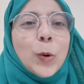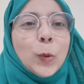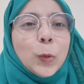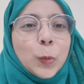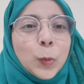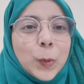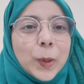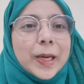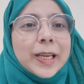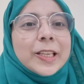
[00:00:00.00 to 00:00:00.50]

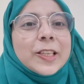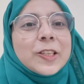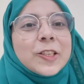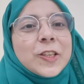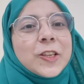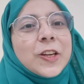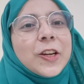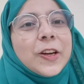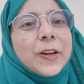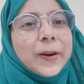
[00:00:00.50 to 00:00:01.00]
will
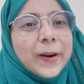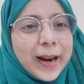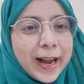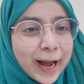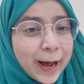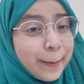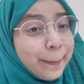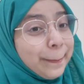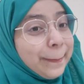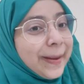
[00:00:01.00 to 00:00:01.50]
cheer
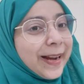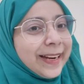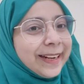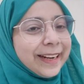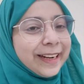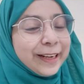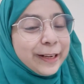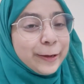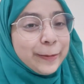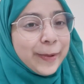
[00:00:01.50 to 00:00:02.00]
up, my
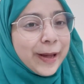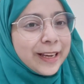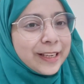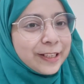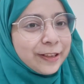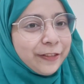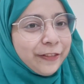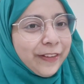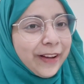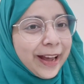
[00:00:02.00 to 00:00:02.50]
Dental
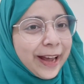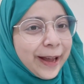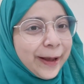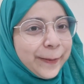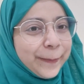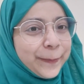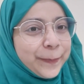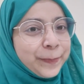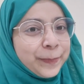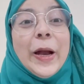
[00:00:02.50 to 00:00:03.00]
Magic
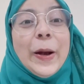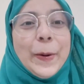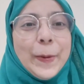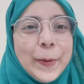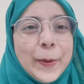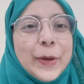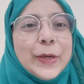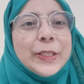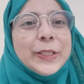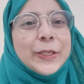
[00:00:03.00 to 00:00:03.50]
fam.
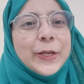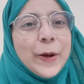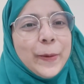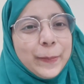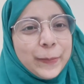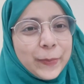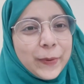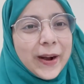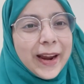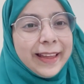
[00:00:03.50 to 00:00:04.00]
Hold your
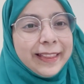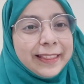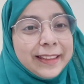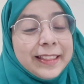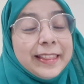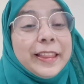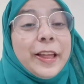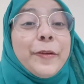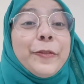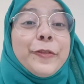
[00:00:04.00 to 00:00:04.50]
breath.
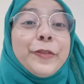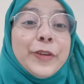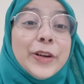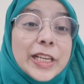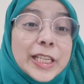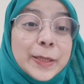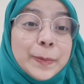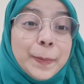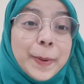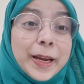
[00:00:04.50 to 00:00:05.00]
The
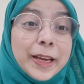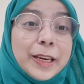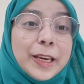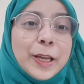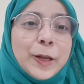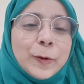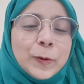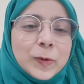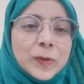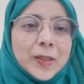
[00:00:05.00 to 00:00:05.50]
first big
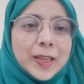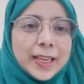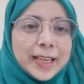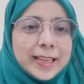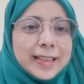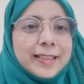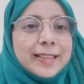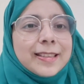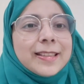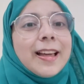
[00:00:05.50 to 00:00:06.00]
news
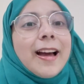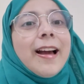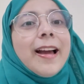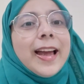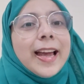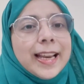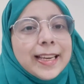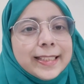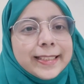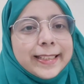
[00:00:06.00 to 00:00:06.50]
is the
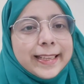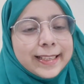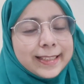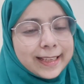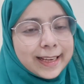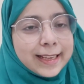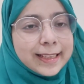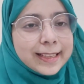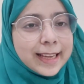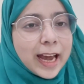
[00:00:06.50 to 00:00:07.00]
LDS
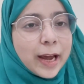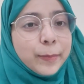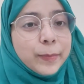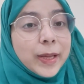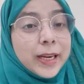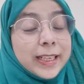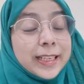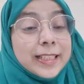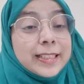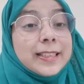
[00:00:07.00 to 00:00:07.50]
exam,
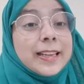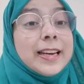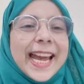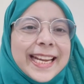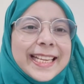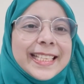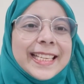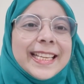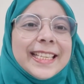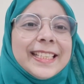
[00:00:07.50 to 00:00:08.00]
that is the
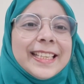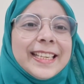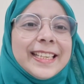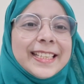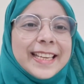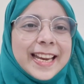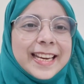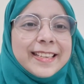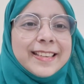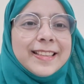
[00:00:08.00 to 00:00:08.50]
License in
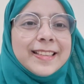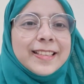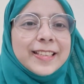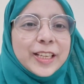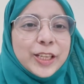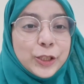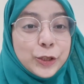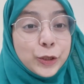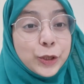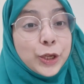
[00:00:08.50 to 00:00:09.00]
Dental
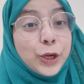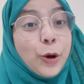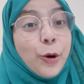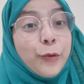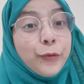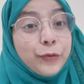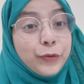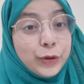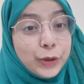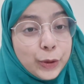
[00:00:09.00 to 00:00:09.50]
Surgery
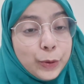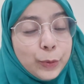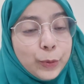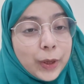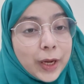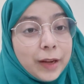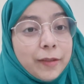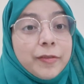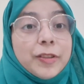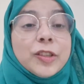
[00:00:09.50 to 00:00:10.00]
of
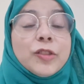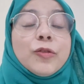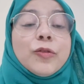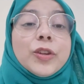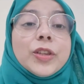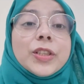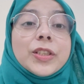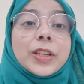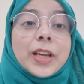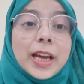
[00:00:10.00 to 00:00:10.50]
UK, which
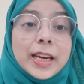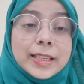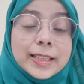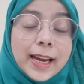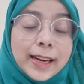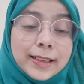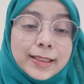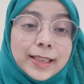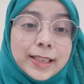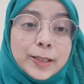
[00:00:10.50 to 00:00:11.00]
is
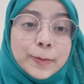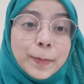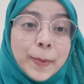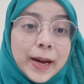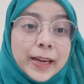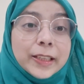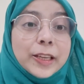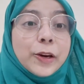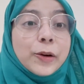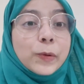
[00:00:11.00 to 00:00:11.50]
conducted by
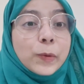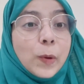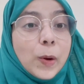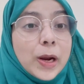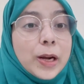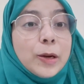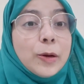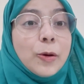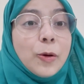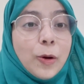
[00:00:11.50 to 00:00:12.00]
the
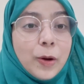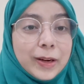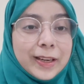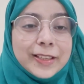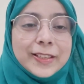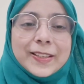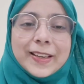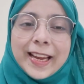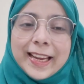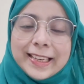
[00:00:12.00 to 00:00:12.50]
Royal
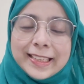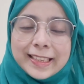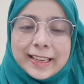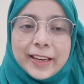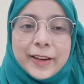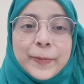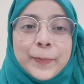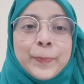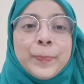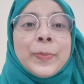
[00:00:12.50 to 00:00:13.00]
College
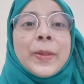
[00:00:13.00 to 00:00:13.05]
London,